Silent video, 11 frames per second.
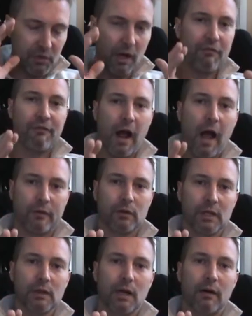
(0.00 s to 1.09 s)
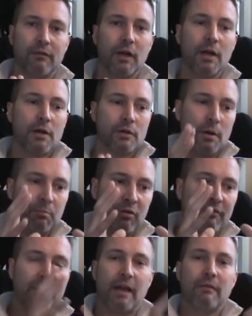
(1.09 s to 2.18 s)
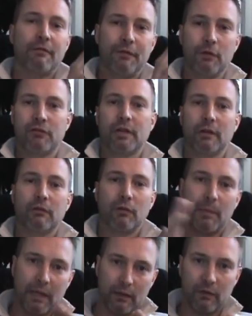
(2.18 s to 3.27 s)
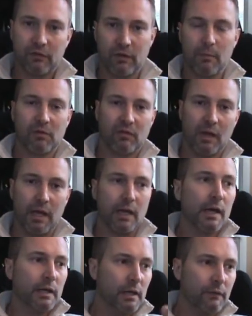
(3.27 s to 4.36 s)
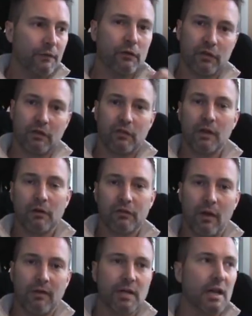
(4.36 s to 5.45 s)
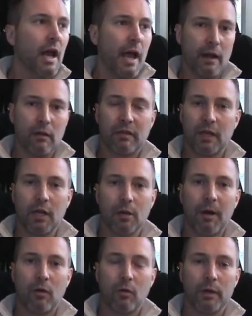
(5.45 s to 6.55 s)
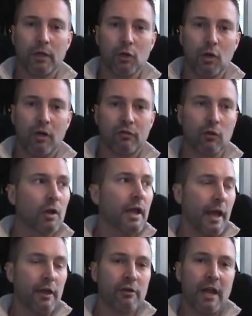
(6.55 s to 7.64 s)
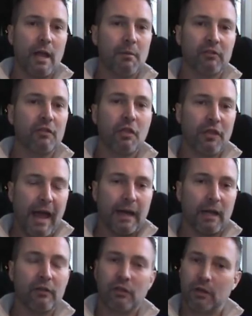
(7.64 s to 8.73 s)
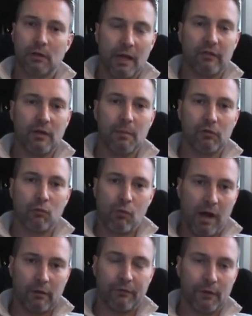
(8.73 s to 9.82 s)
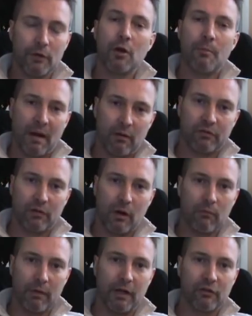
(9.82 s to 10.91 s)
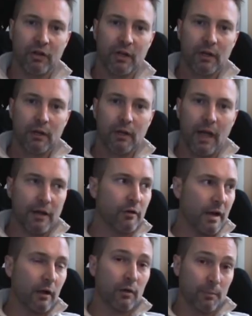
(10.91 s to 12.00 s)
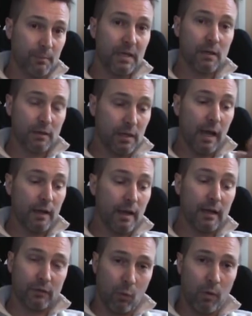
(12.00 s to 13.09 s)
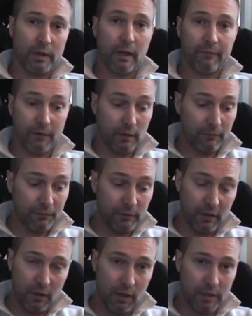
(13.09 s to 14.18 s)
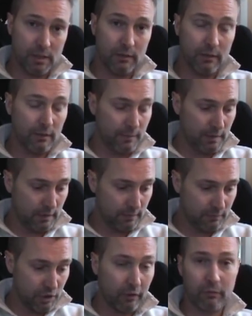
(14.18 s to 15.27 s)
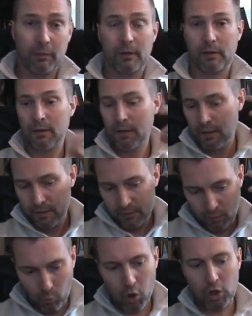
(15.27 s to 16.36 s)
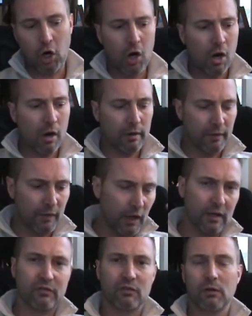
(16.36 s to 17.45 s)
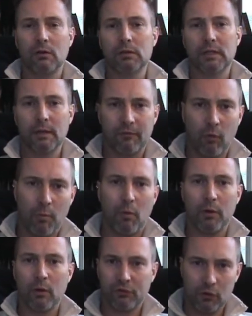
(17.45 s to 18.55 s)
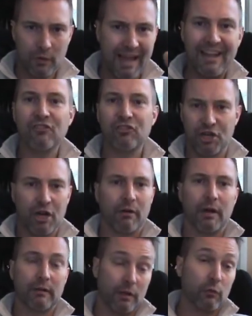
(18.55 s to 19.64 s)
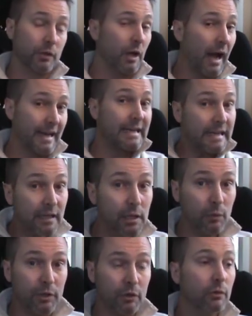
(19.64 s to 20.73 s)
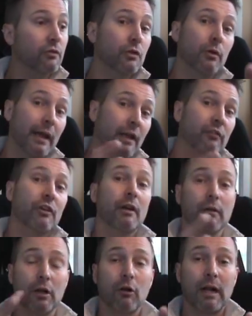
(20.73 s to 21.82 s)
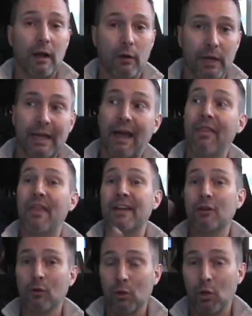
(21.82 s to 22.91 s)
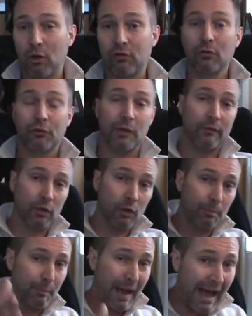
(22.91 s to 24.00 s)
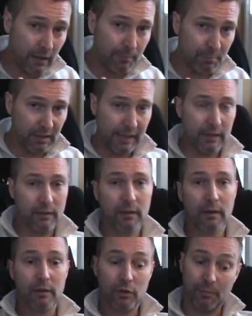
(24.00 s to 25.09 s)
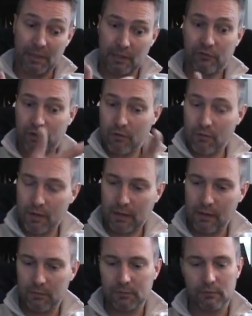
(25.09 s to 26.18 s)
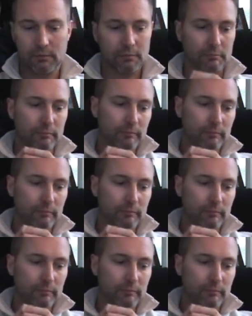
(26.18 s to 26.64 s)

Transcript: some tough fatherly love to prevent future kids from making the same mistake. If you're 16 or 17 and you're thinking about going into law school and your name isn't Thaddeus and your last name isn't Rockefeller and your parents aren't rich and you're not going to be, ain't got the work effort to work hard and the hustle and get 4.0s and go into engineering. That's what you ideally would do, is you go into engineering or accounting and then you go to law school so you have a good backup plan. You could be an engineer or an accountant.